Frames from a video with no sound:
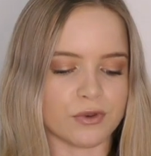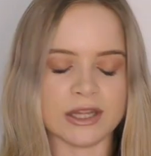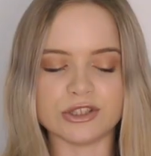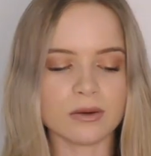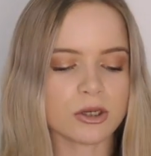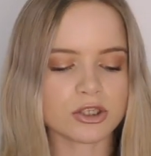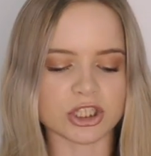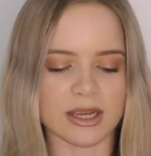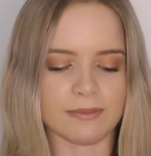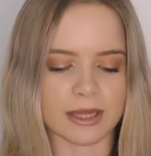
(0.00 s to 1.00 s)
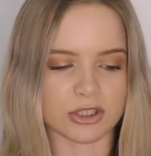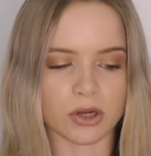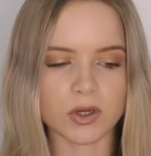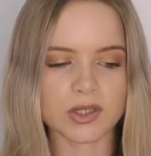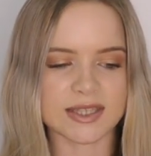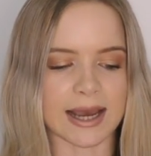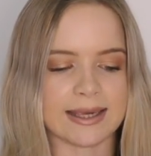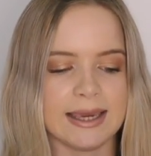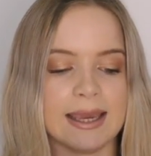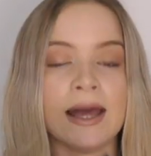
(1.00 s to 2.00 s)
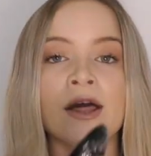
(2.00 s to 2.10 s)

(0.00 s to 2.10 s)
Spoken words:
They don't look cheap, they don't look tacky.